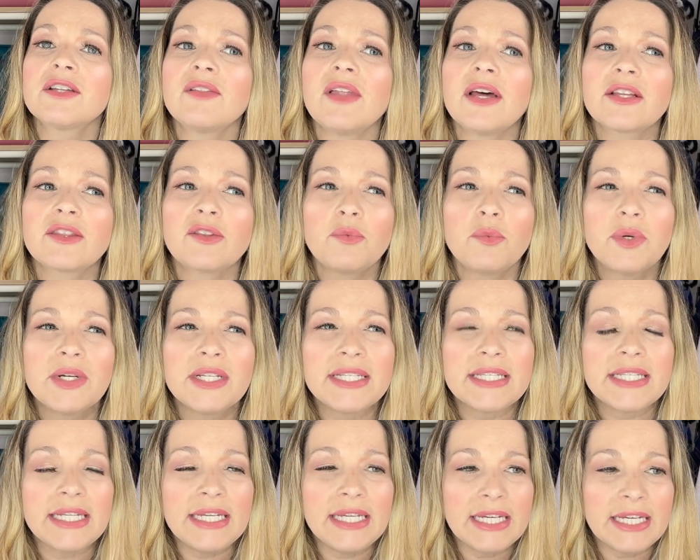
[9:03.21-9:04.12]
like the
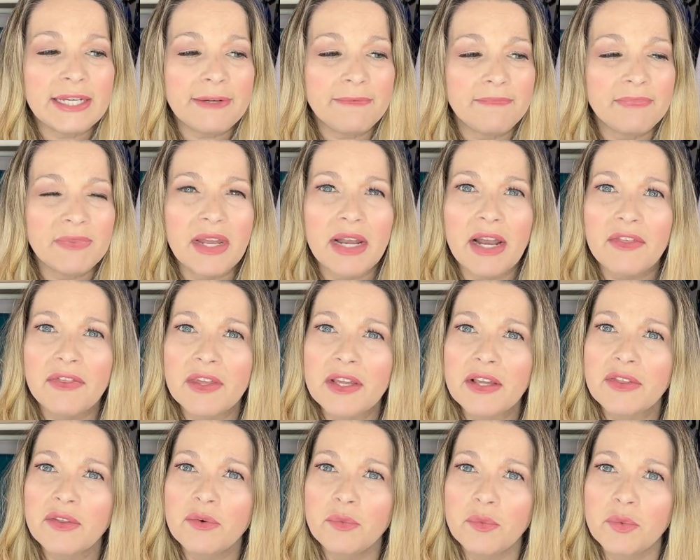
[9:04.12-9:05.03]
110 and I
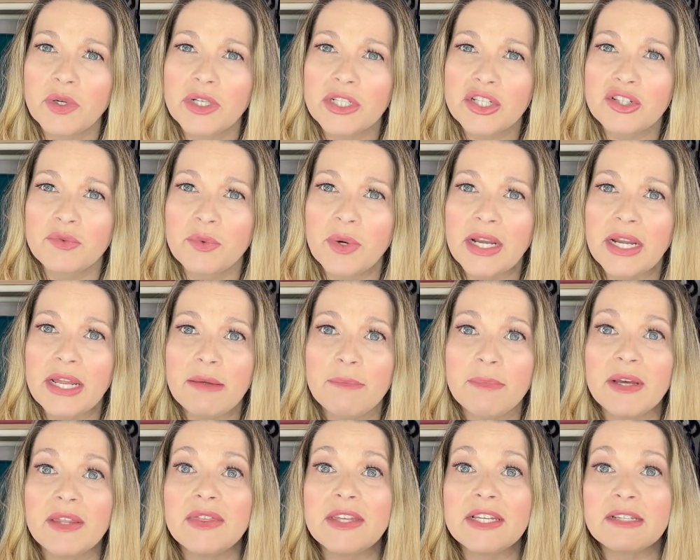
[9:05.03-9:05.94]
think the 120.
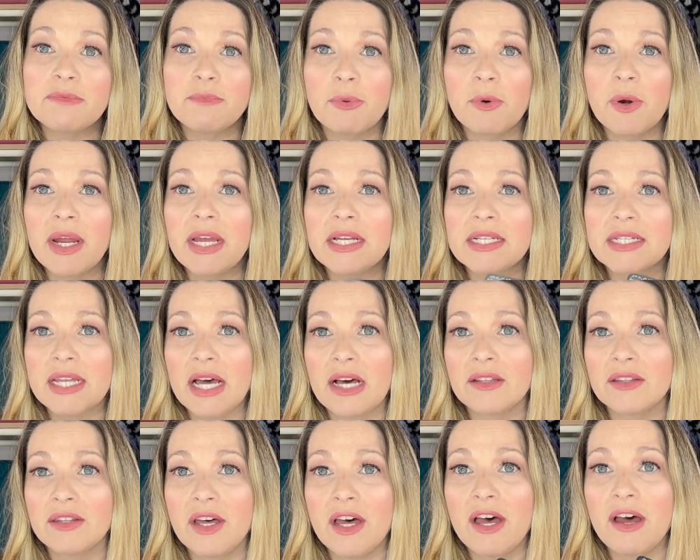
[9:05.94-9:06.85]
But this brand I
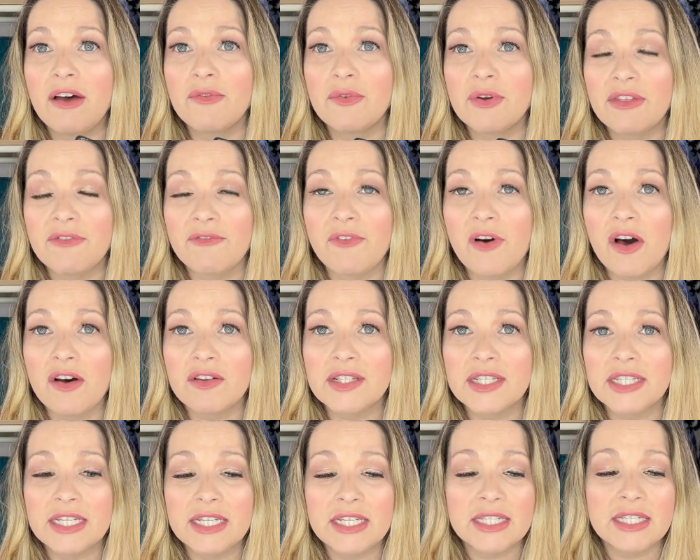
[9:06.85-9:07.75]
love with
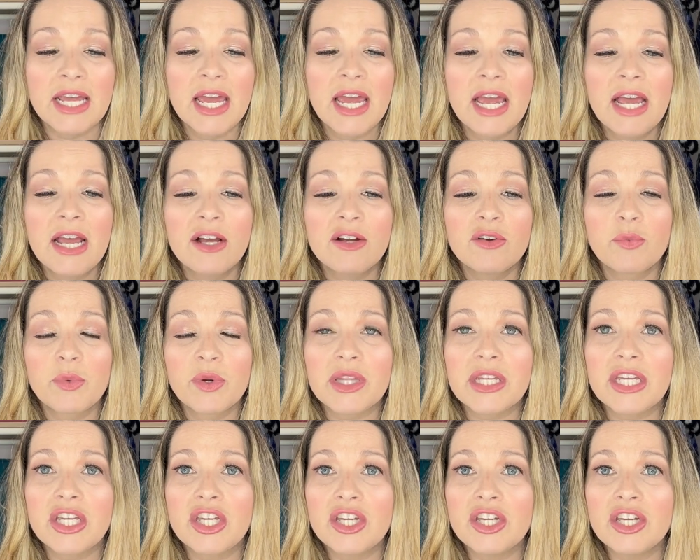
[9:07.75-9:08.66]
falsies,
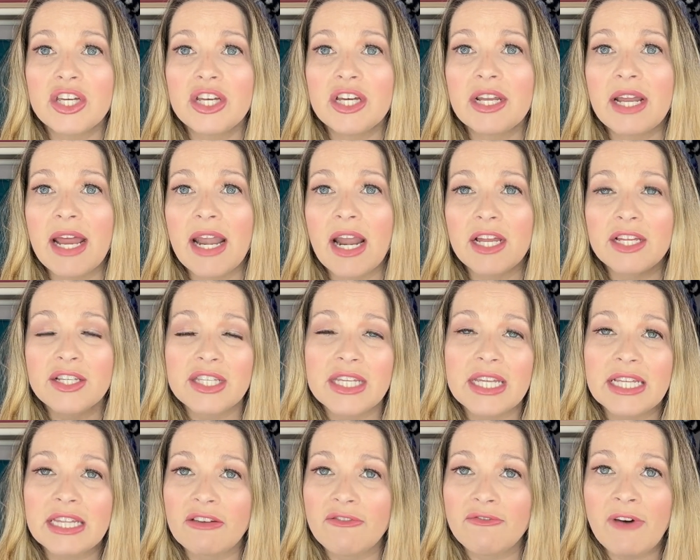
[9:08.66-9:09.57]
really good. And I usually
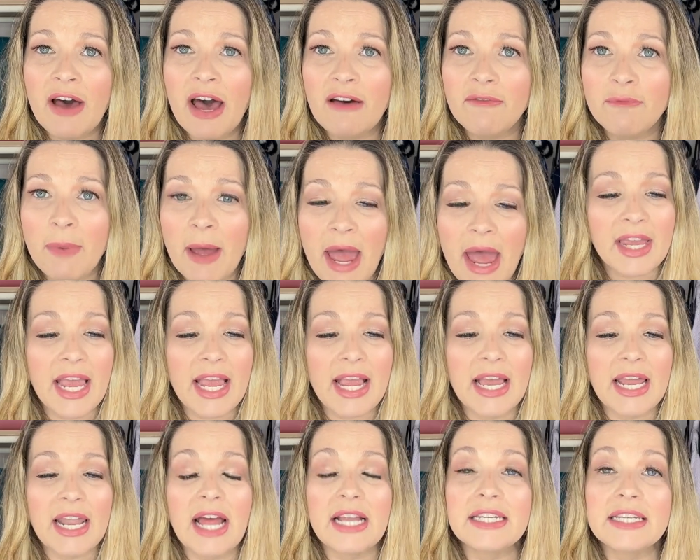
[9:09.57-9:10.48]
get the 5-pack,
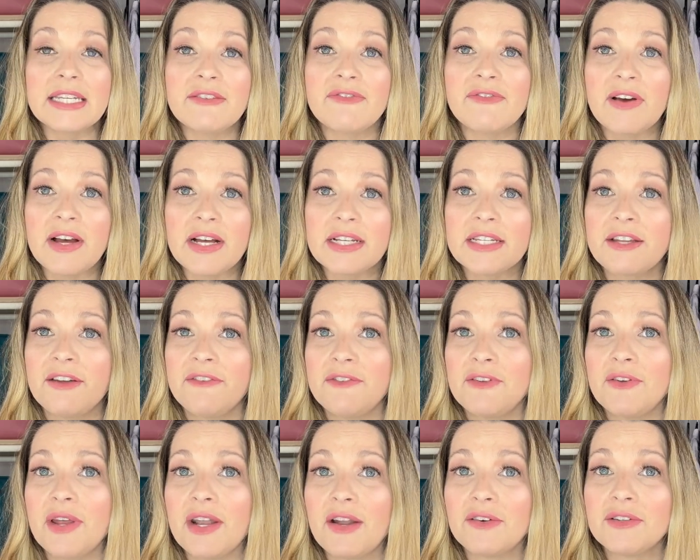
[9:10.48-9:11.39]
and I did find a
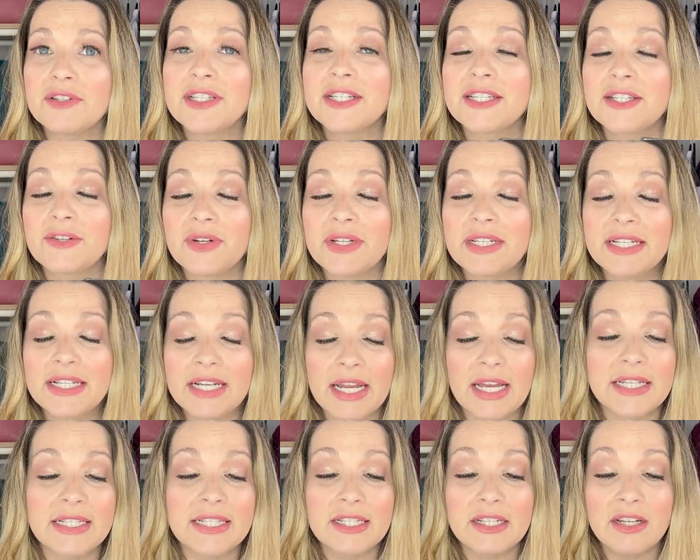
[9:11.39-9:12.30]
few at Ulta, so I did
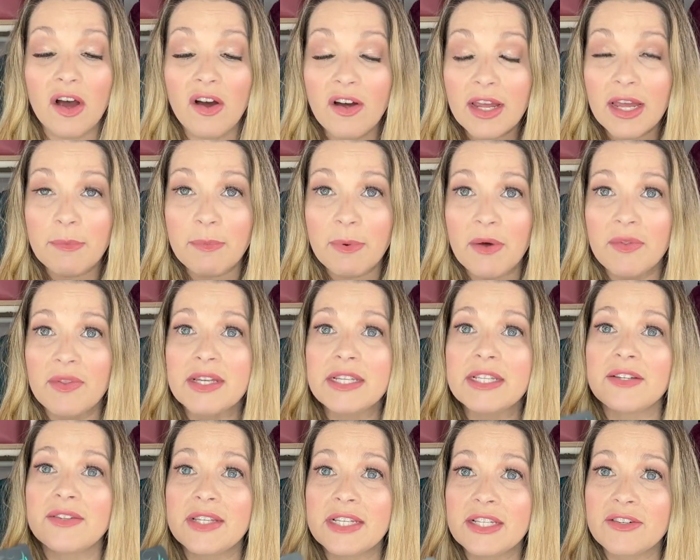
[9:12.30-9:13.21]
stock up on
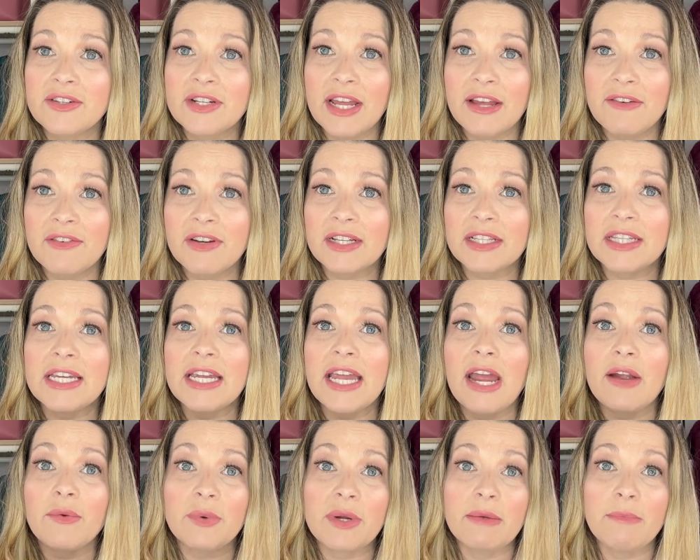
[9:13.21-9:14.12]
these. So these are definitely
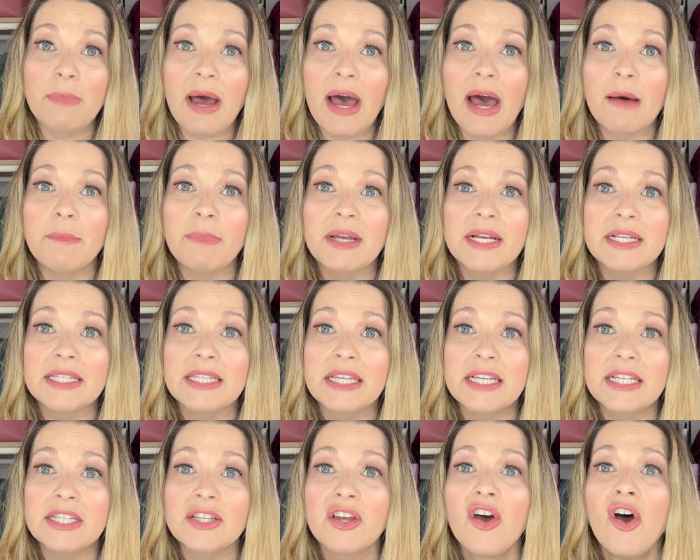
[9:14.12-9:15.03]
a rebuy because
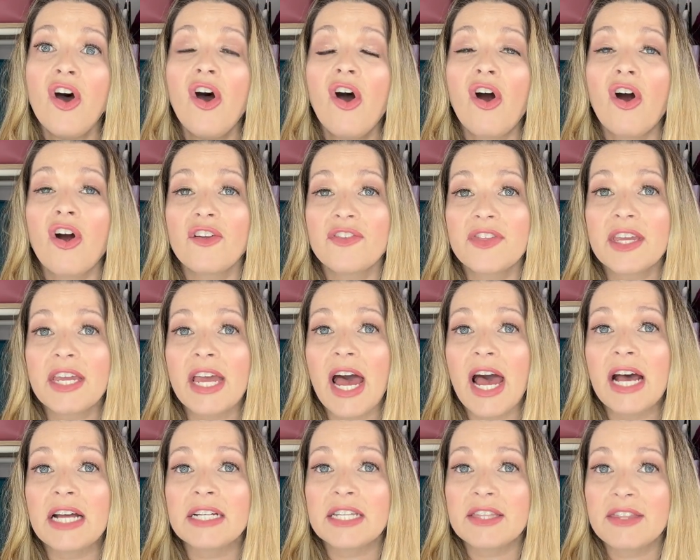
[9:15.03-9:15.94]
these are the
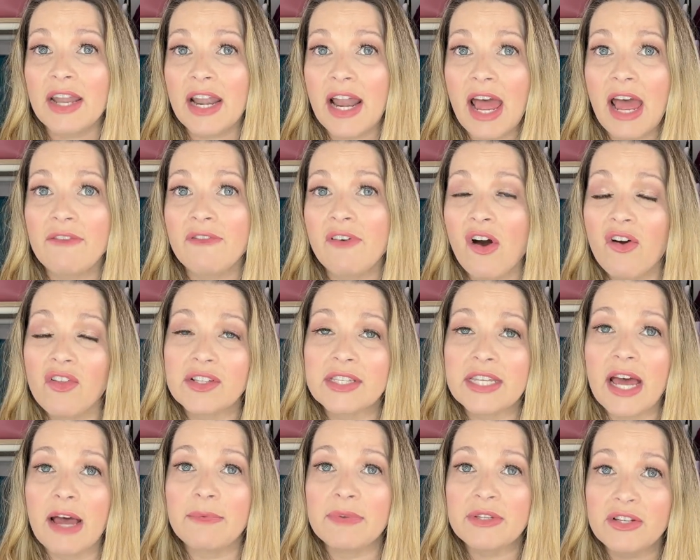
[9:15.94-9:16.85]
kind that I have all the
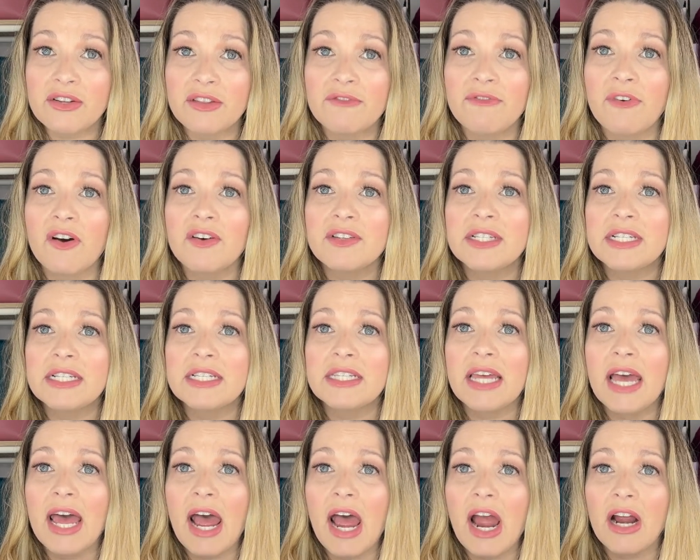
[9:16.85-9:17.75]
time. These are the falsies
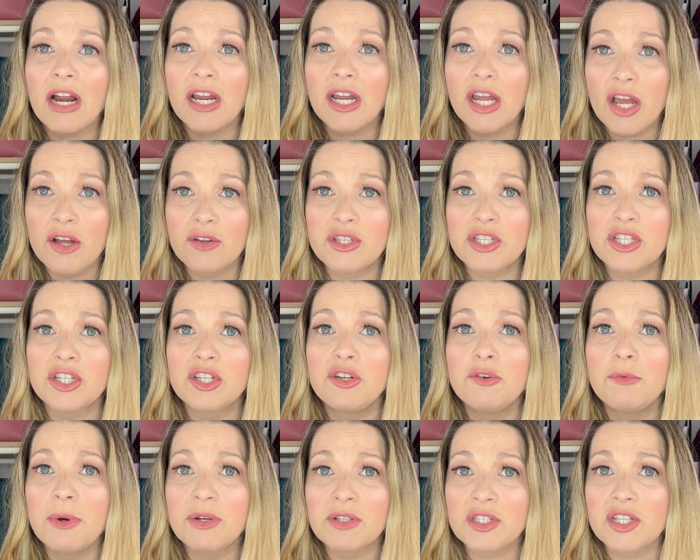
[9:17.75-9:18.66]
that I go
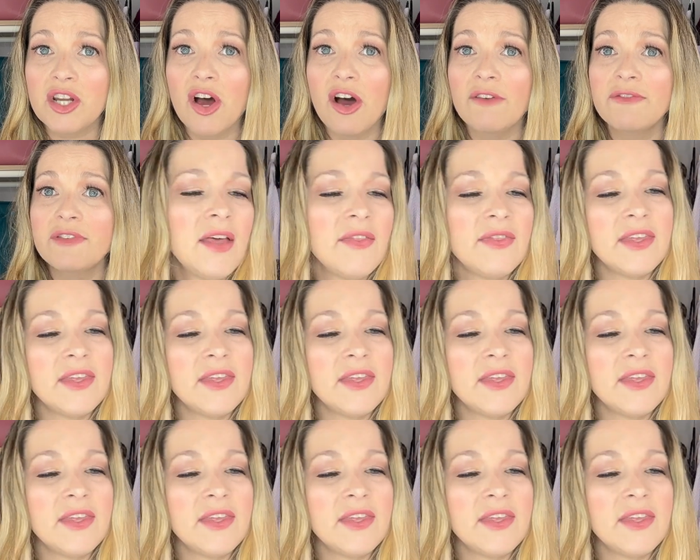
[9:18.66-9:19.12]
to most often.